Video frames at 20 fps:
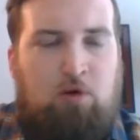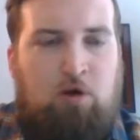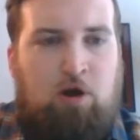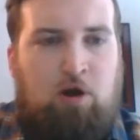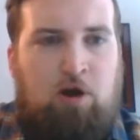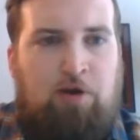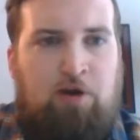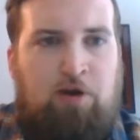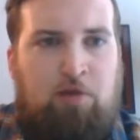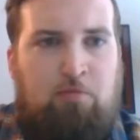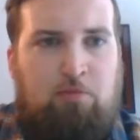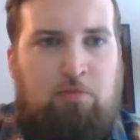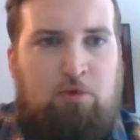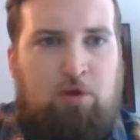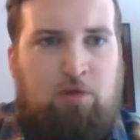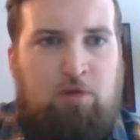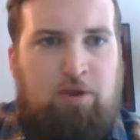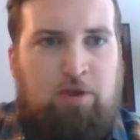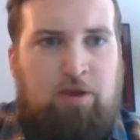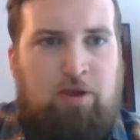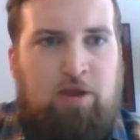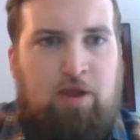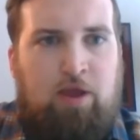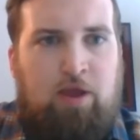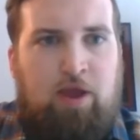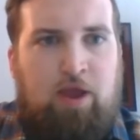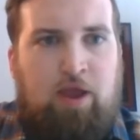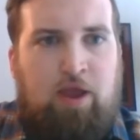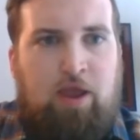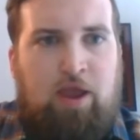on unemployment.
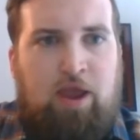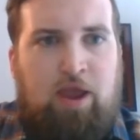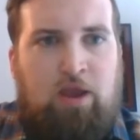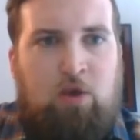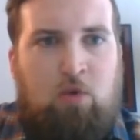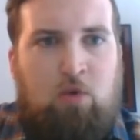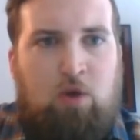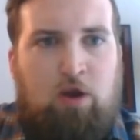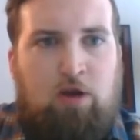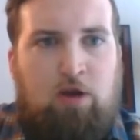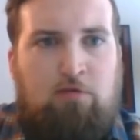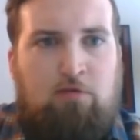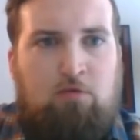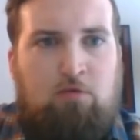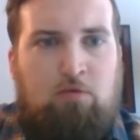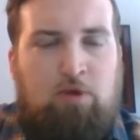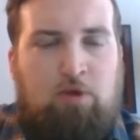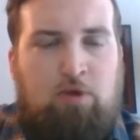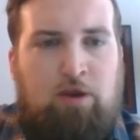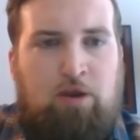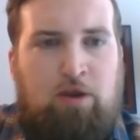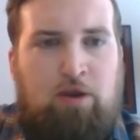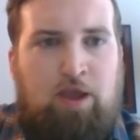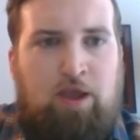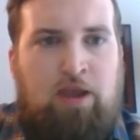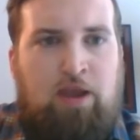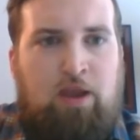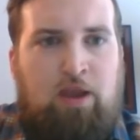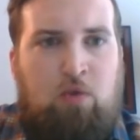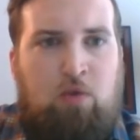When the
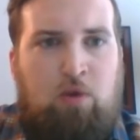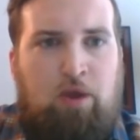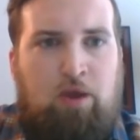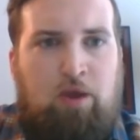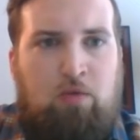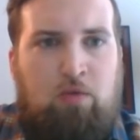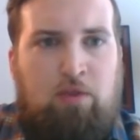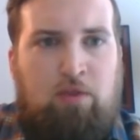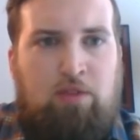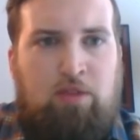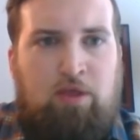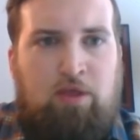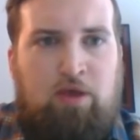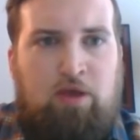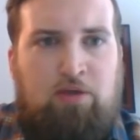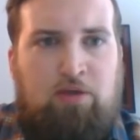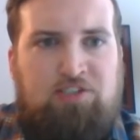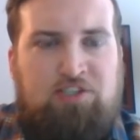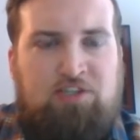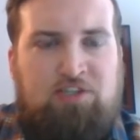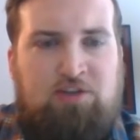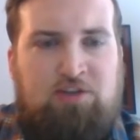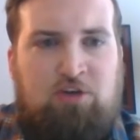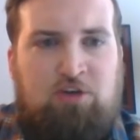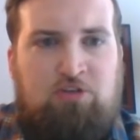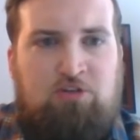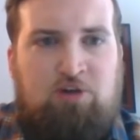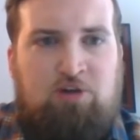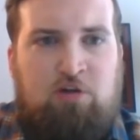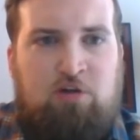
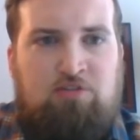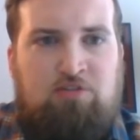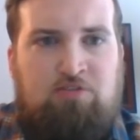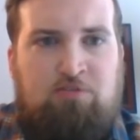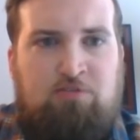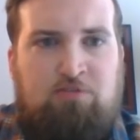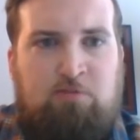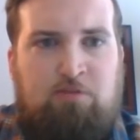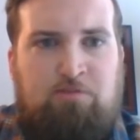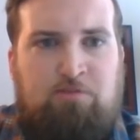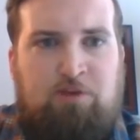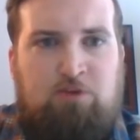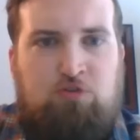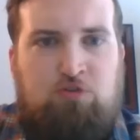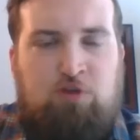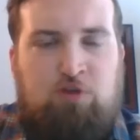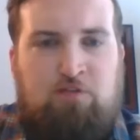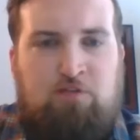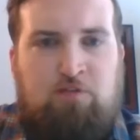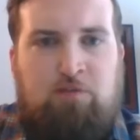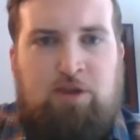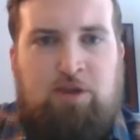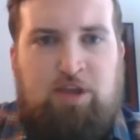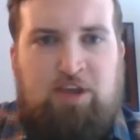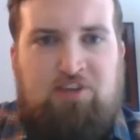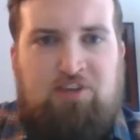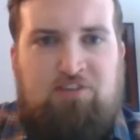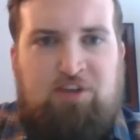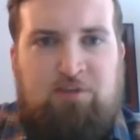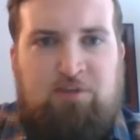$600 from the federal government
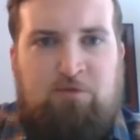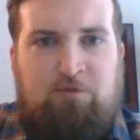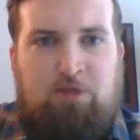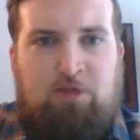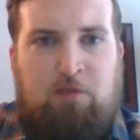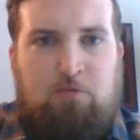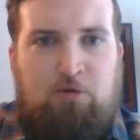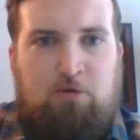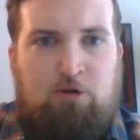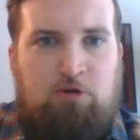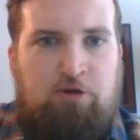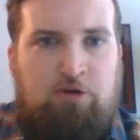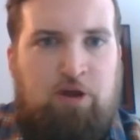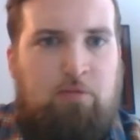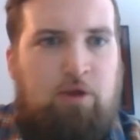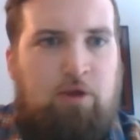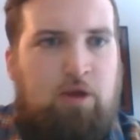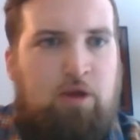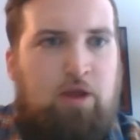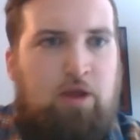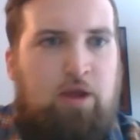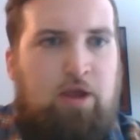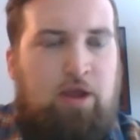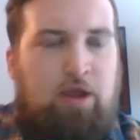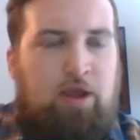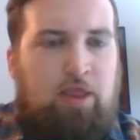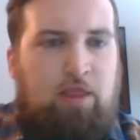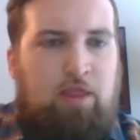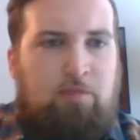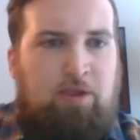kicks in for that program.
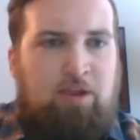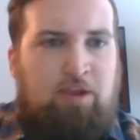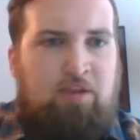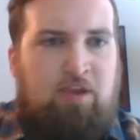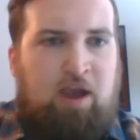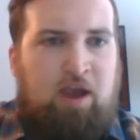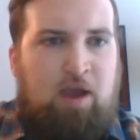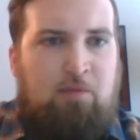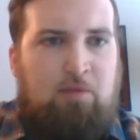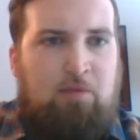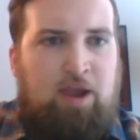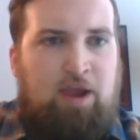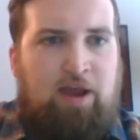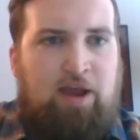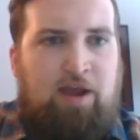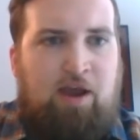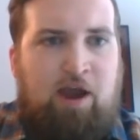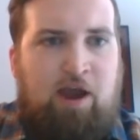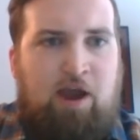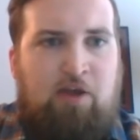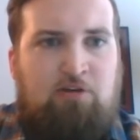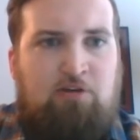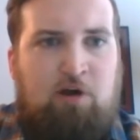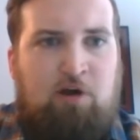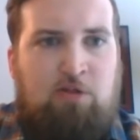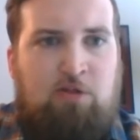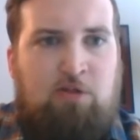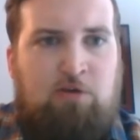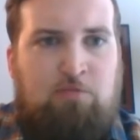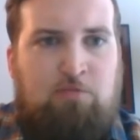In the meantime, can I hire
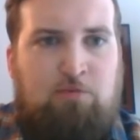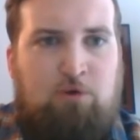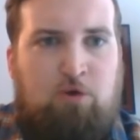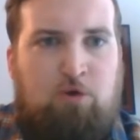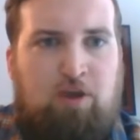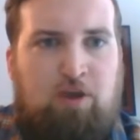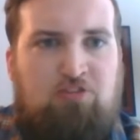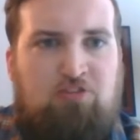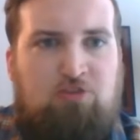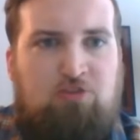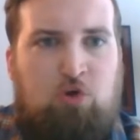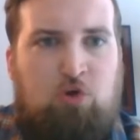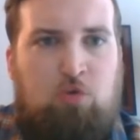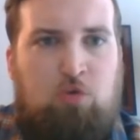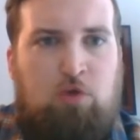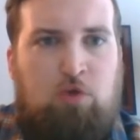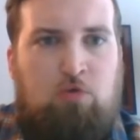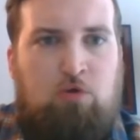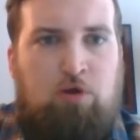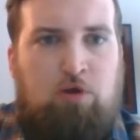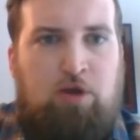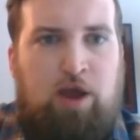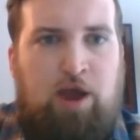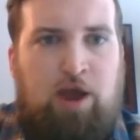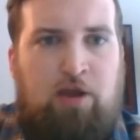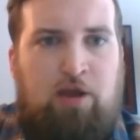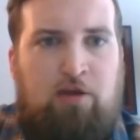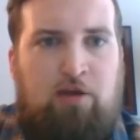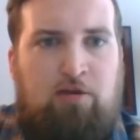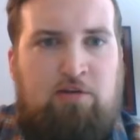other employees who we would
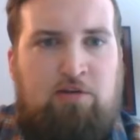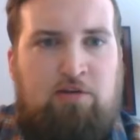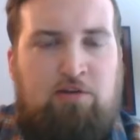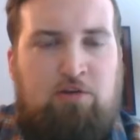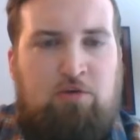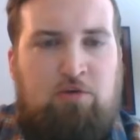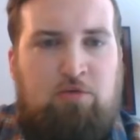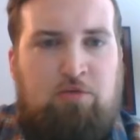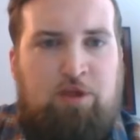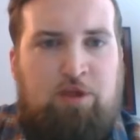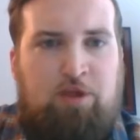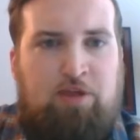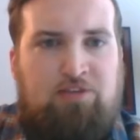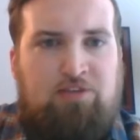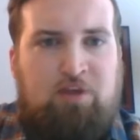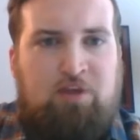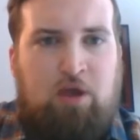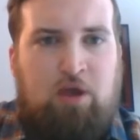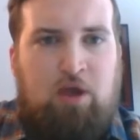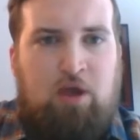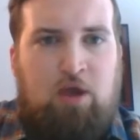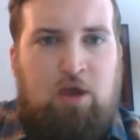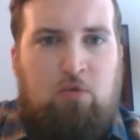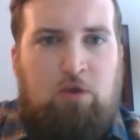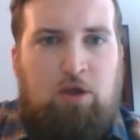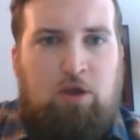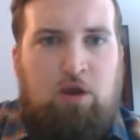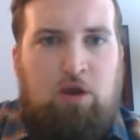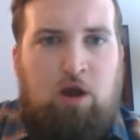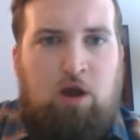hire to do things
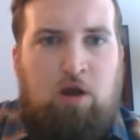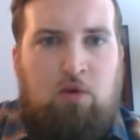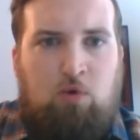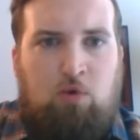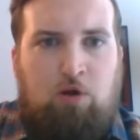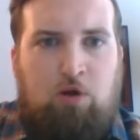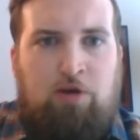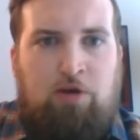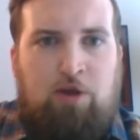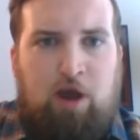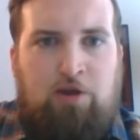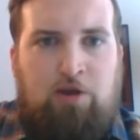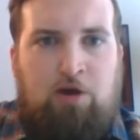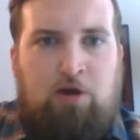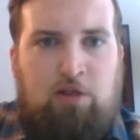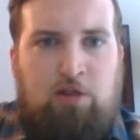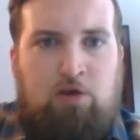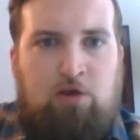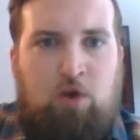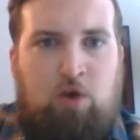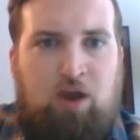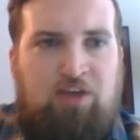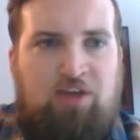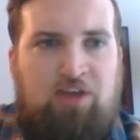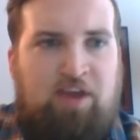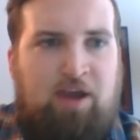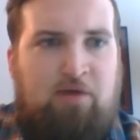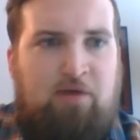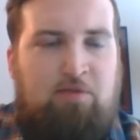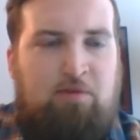we would not otherwise
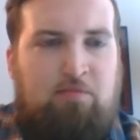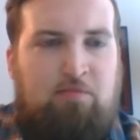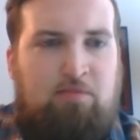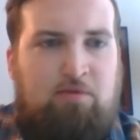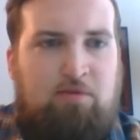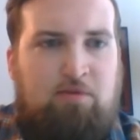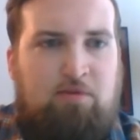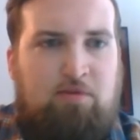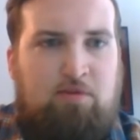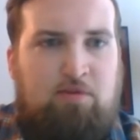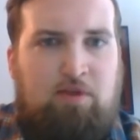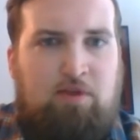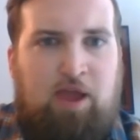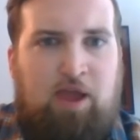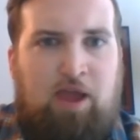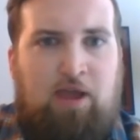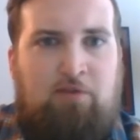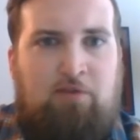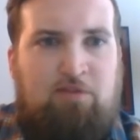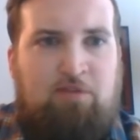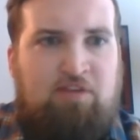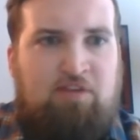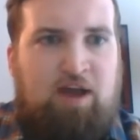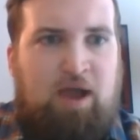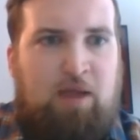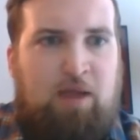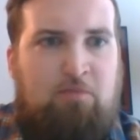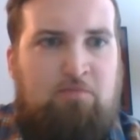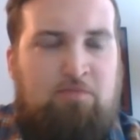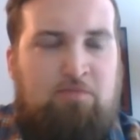have the
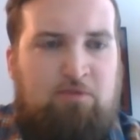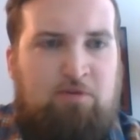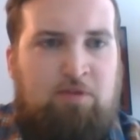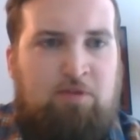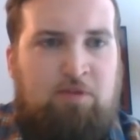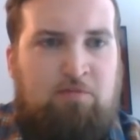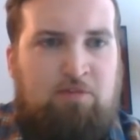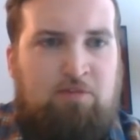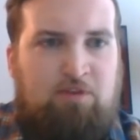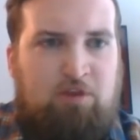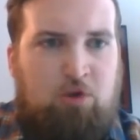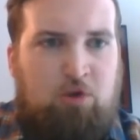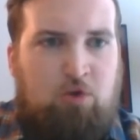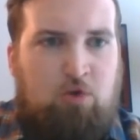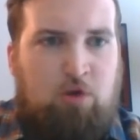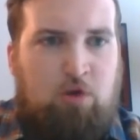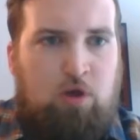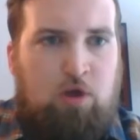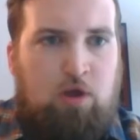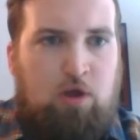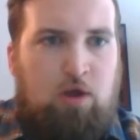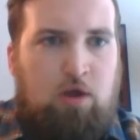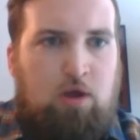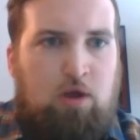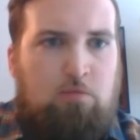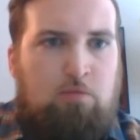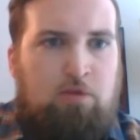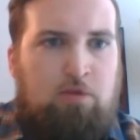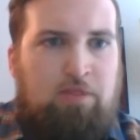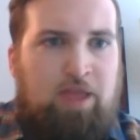time for them to do,
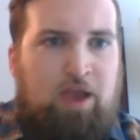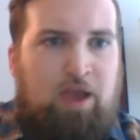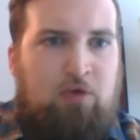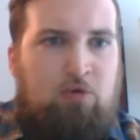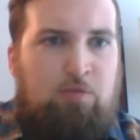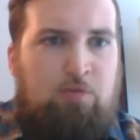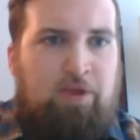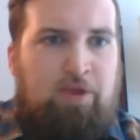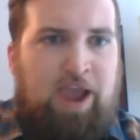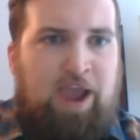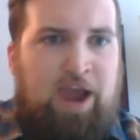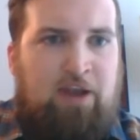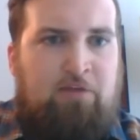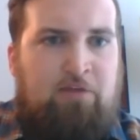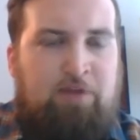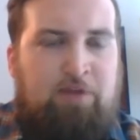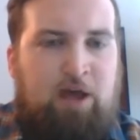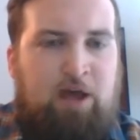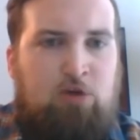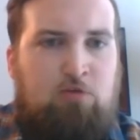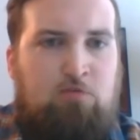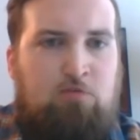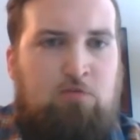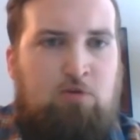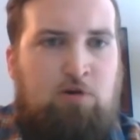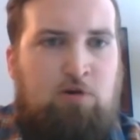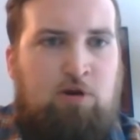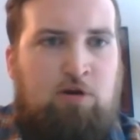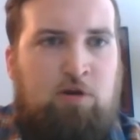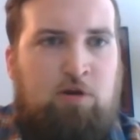but that would be added value
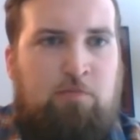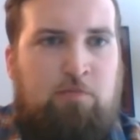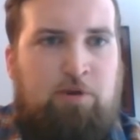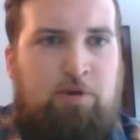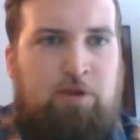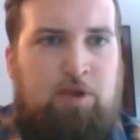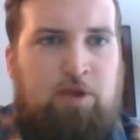for our company?